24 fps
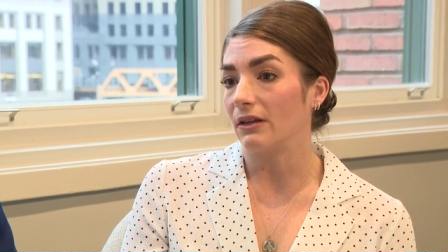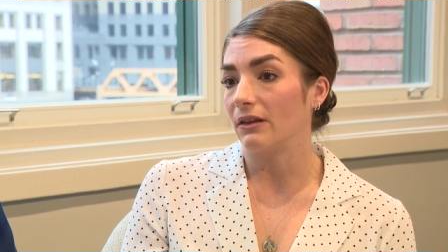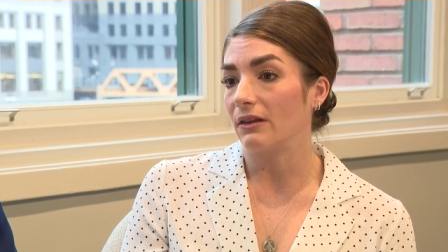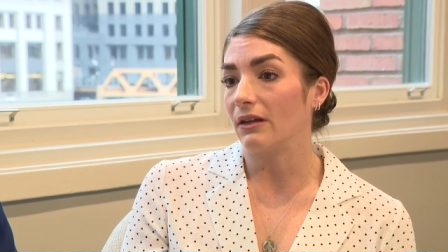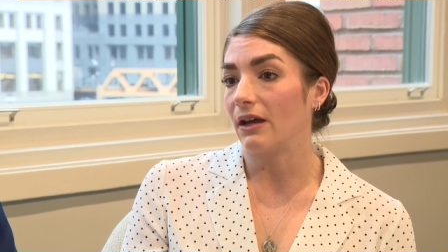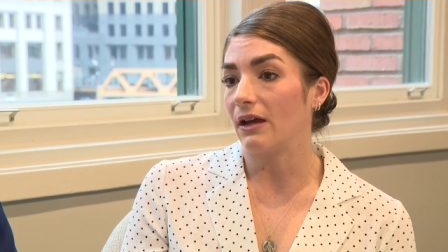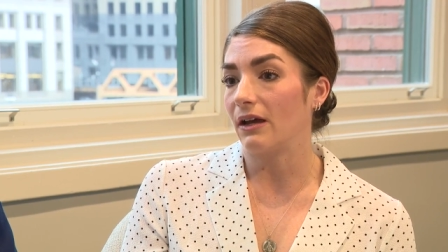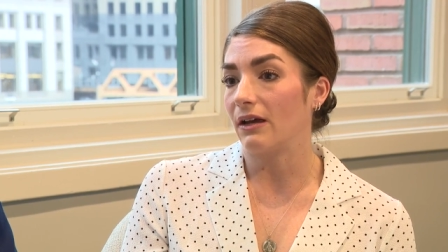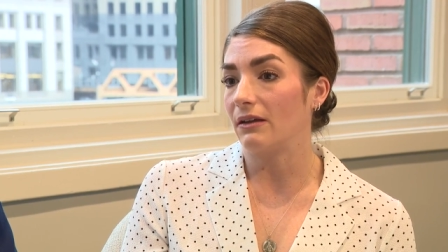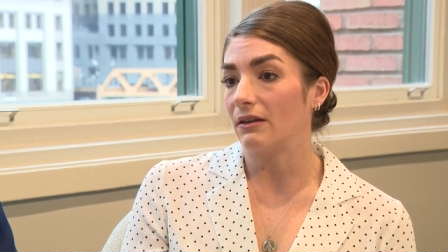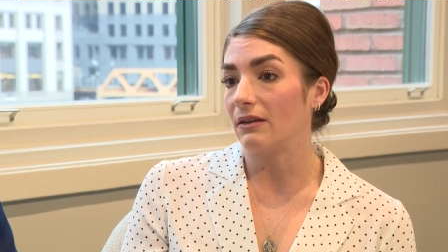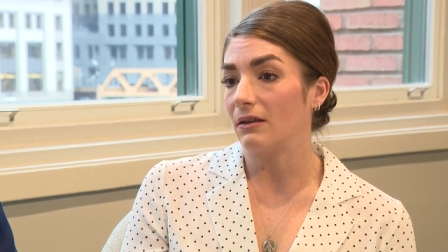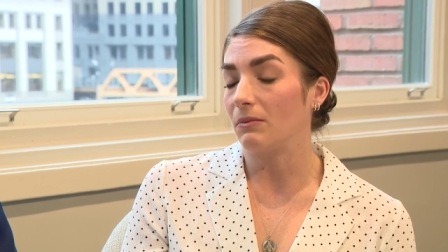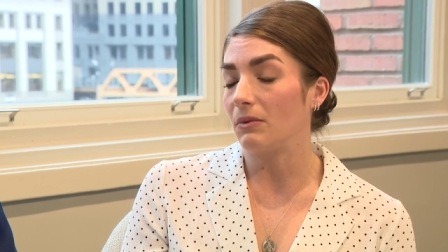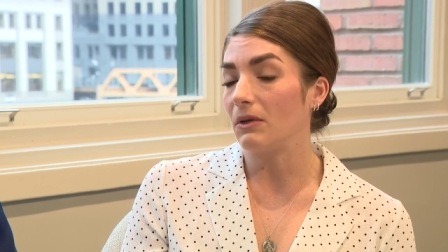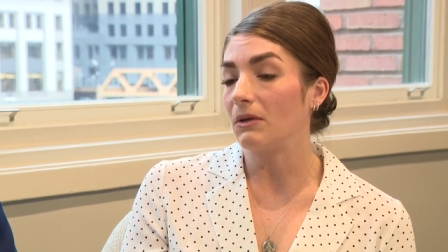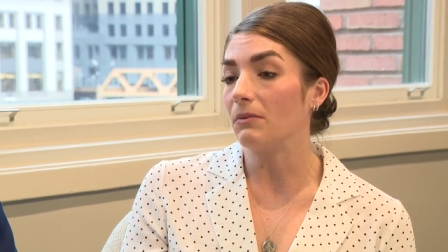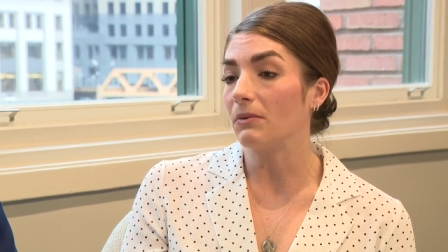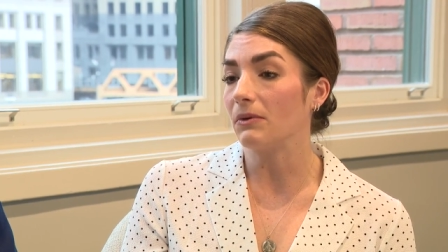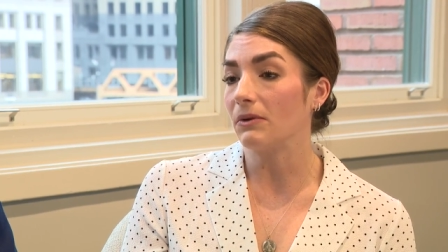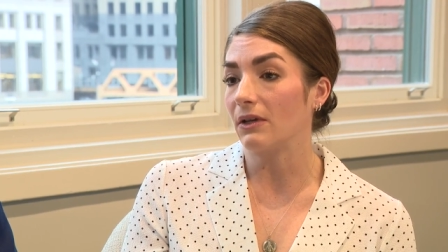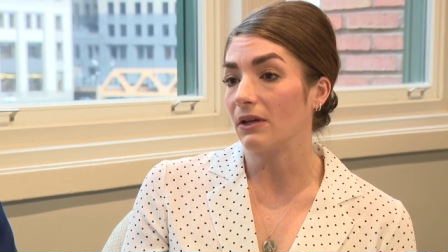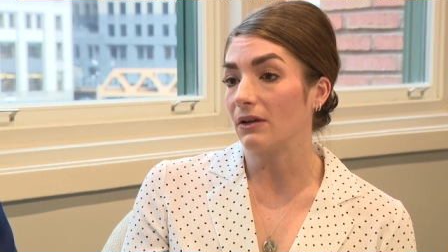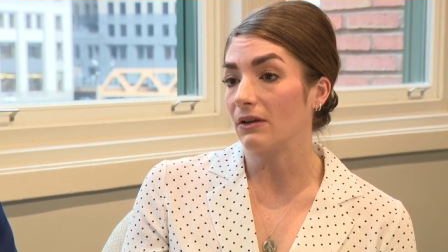that the
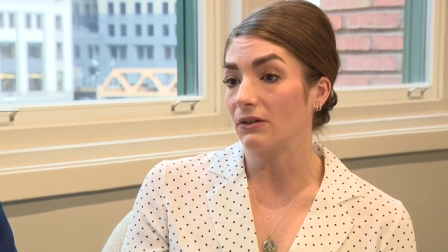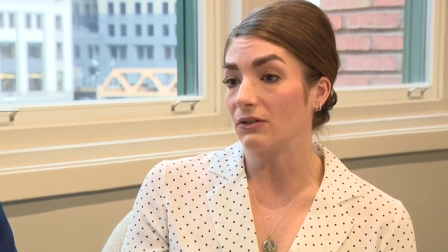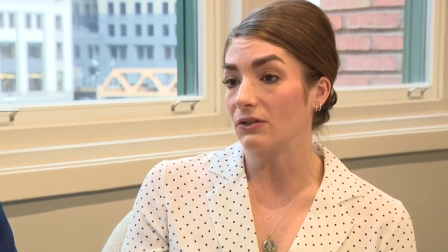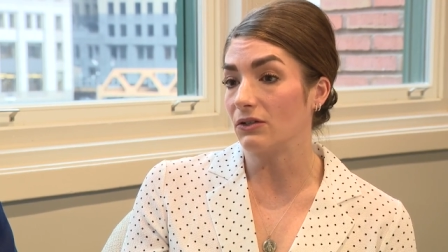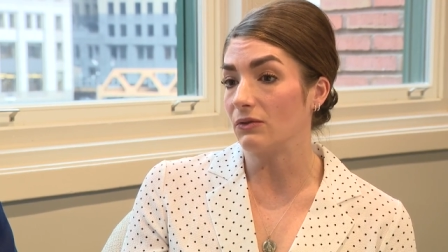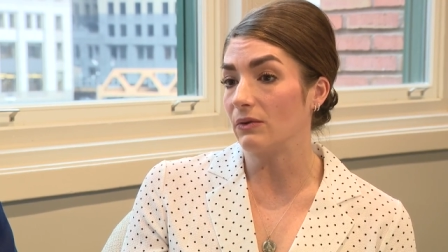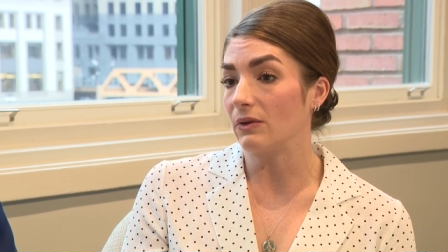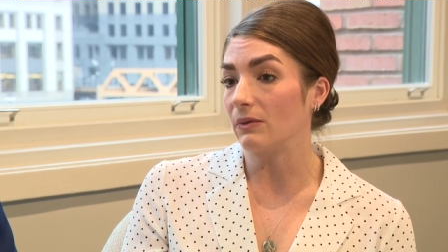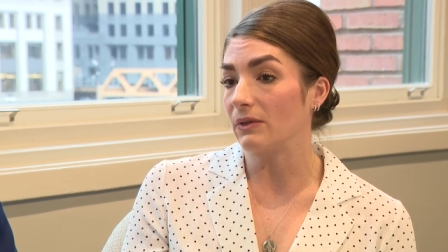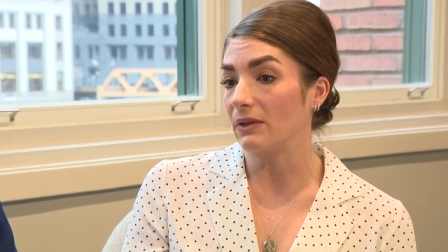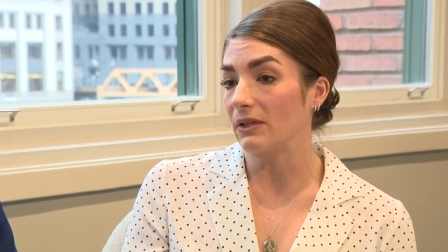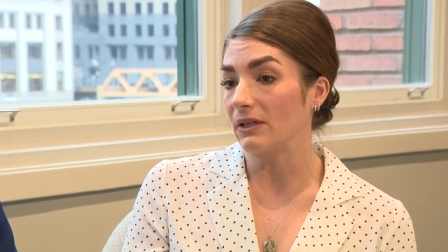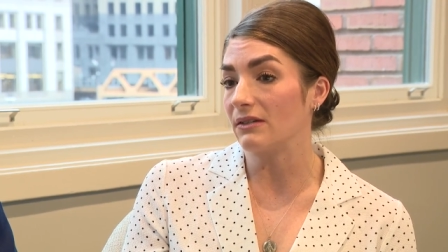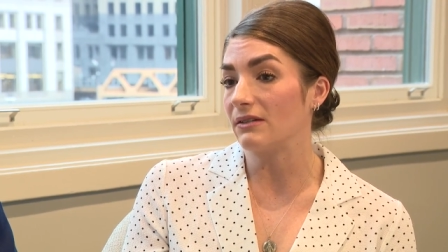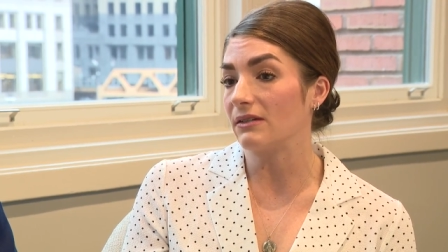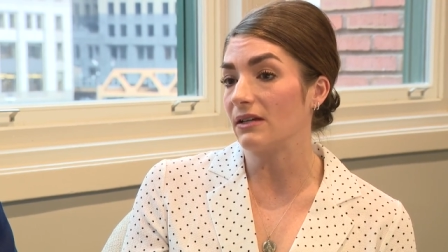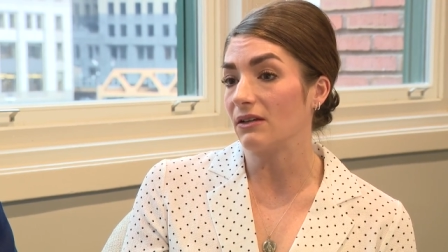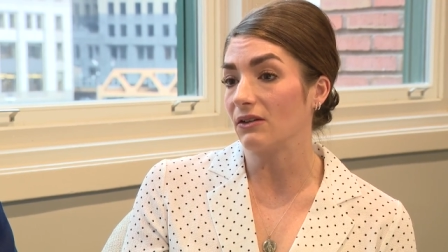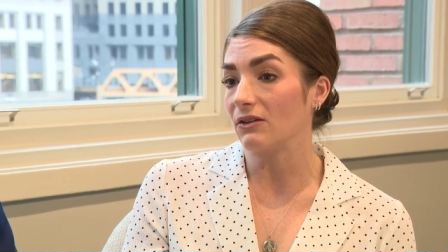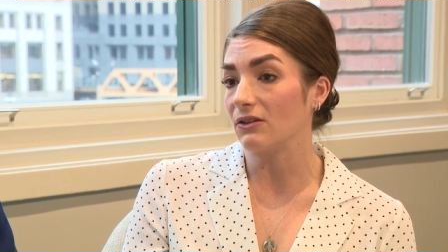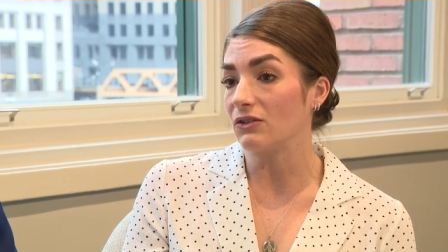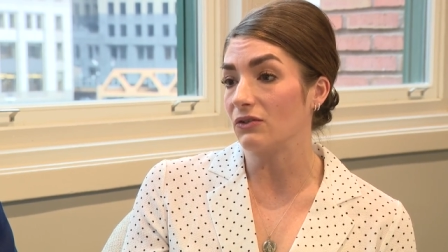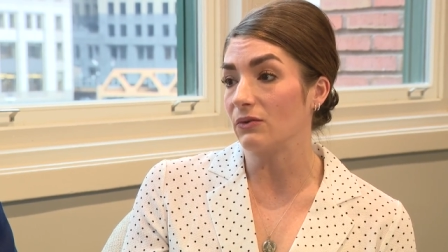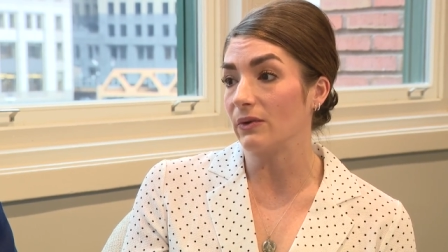people that are doing what they
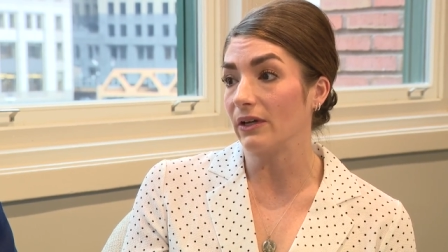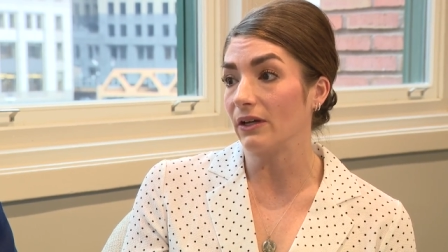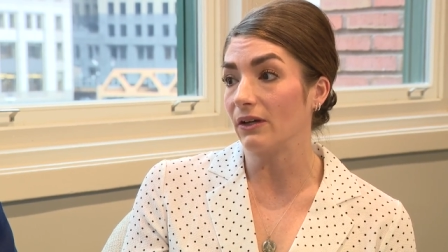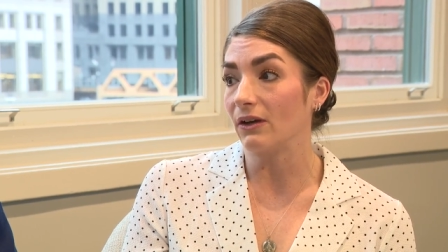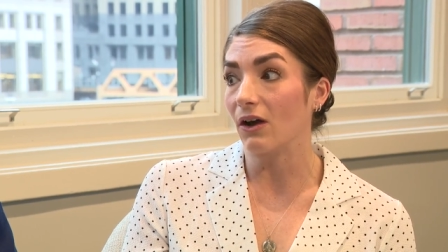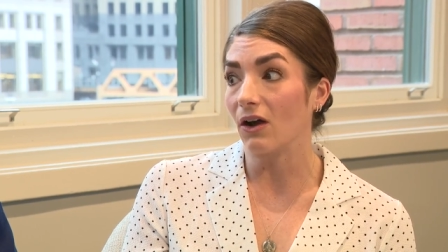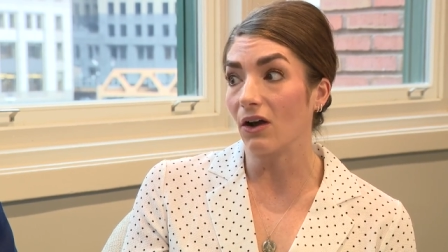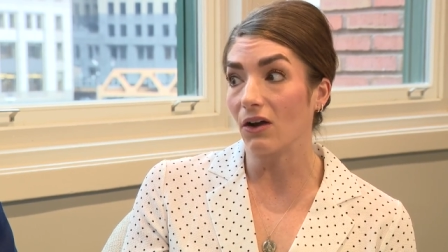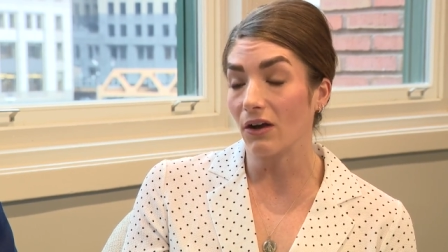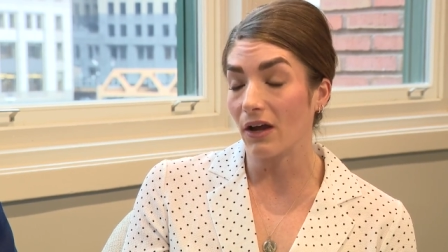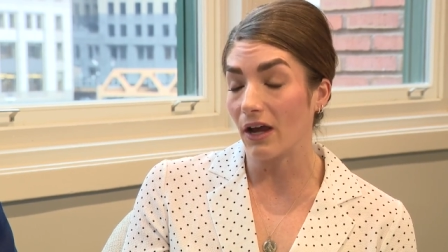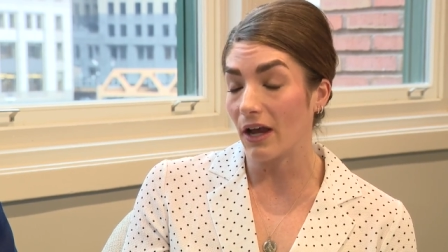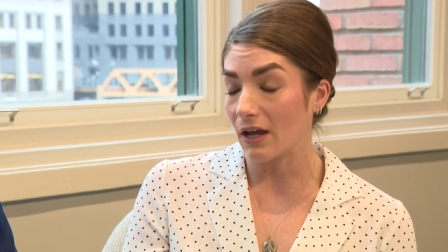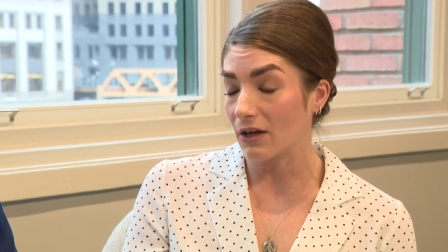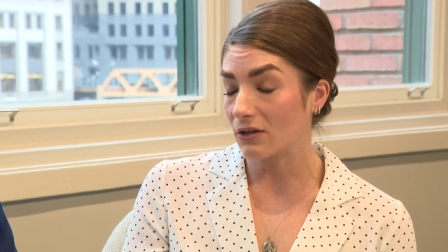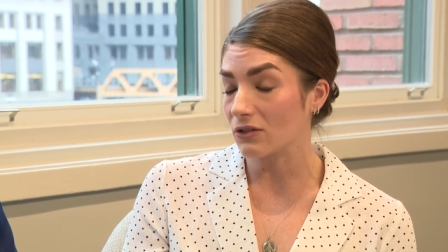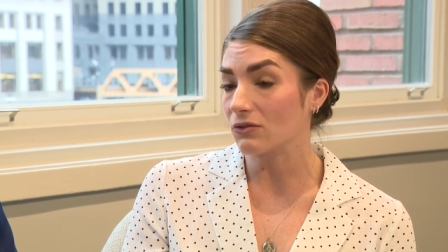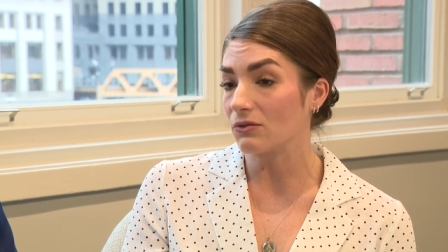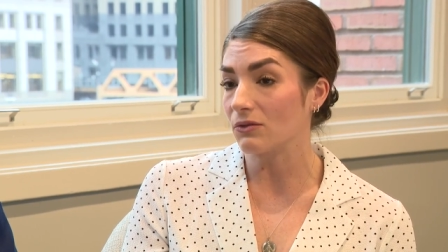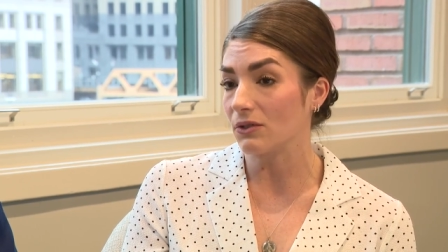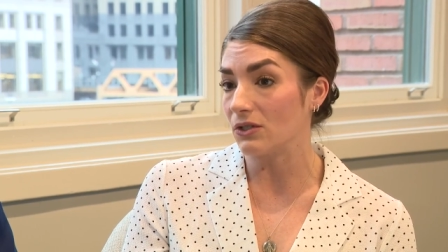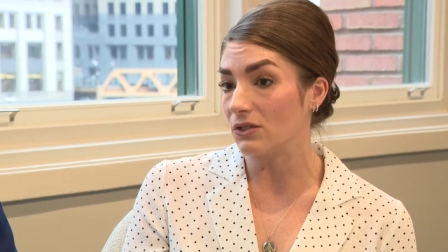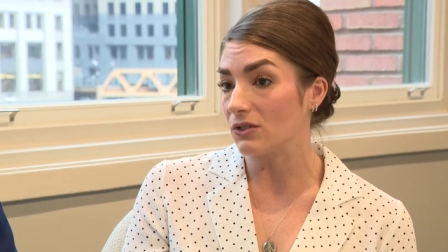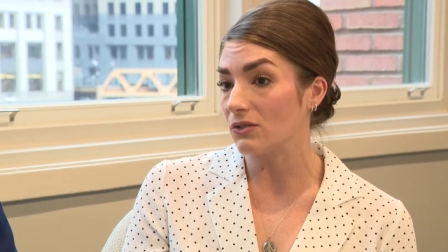say they're doing are
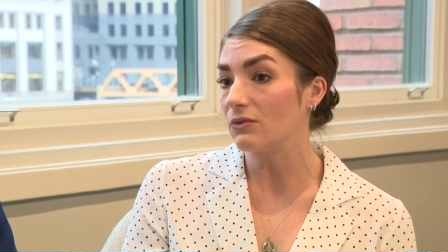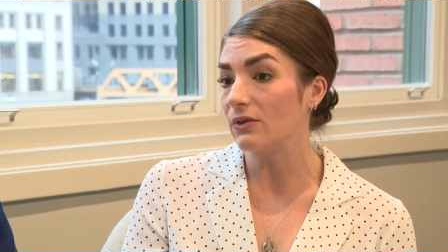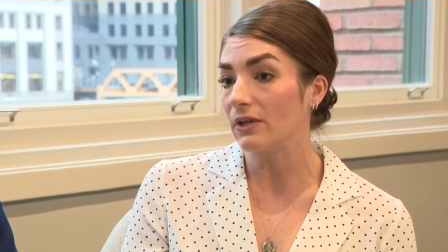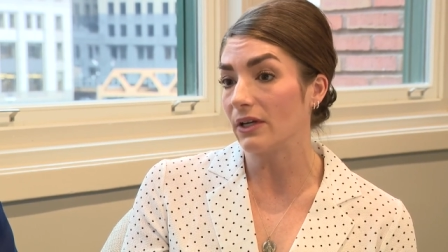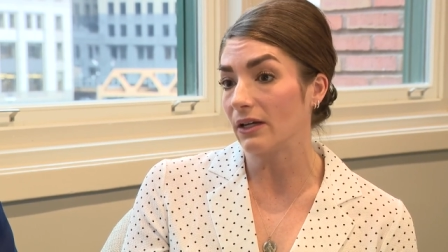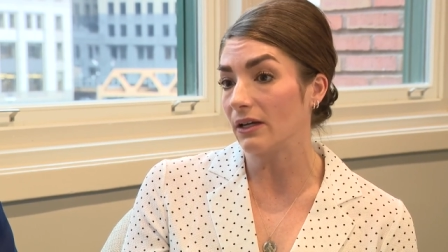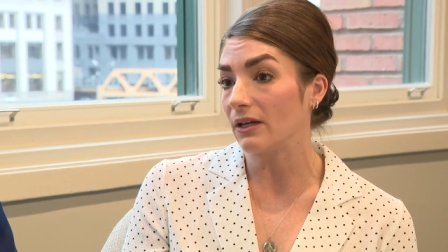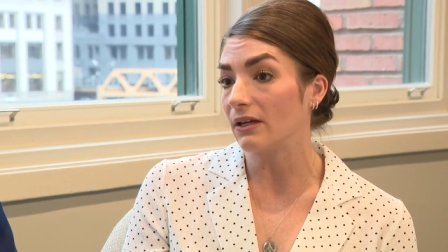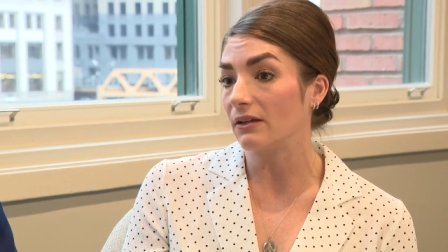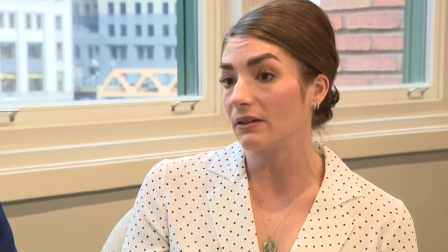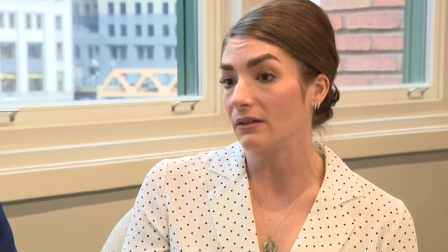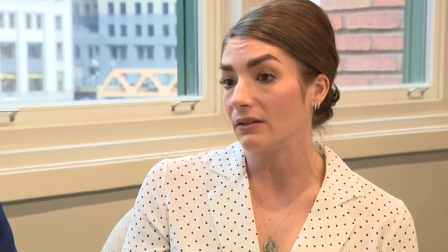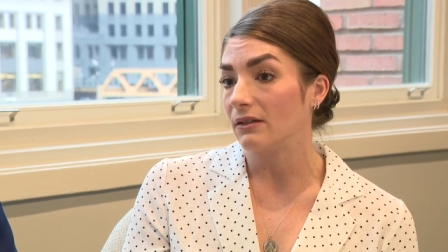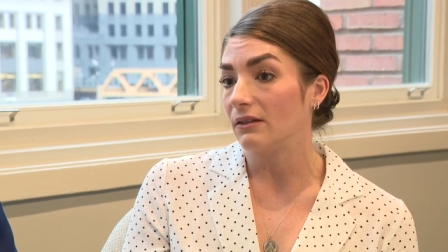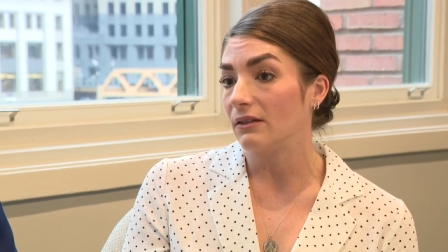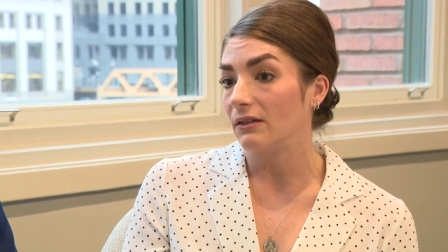actually doing it.